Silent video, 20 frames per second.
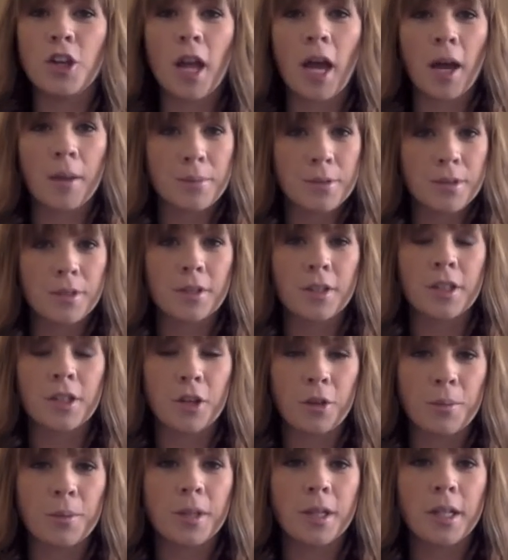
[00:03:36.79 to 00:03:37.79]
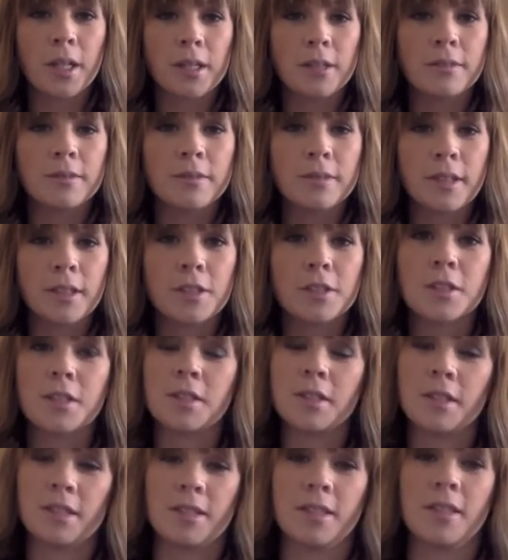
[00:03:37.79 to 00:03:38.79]
absolutely nobody that's
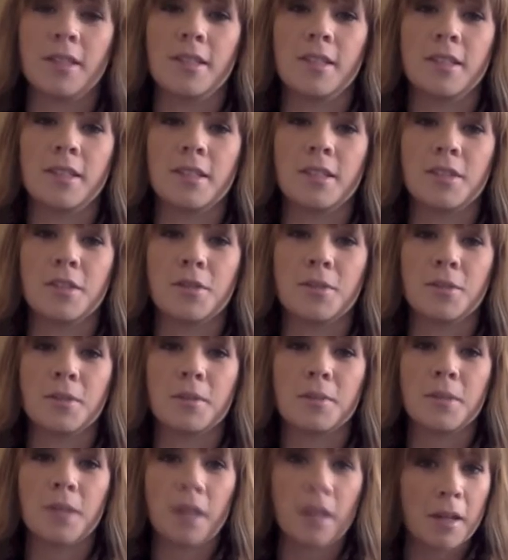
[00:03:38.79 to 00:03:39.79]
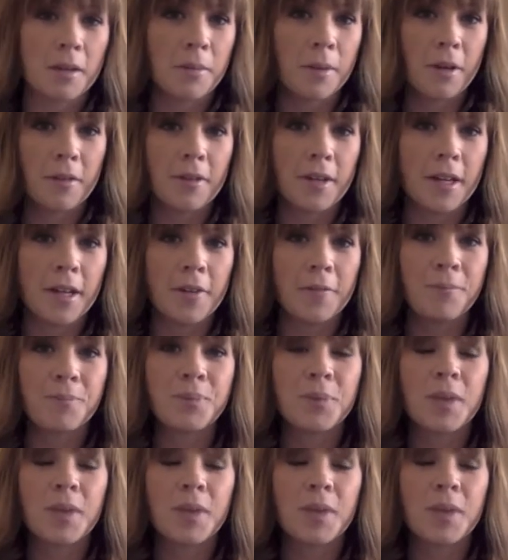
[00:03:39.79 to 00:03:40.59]
listening to this knows what I'm talking about right now.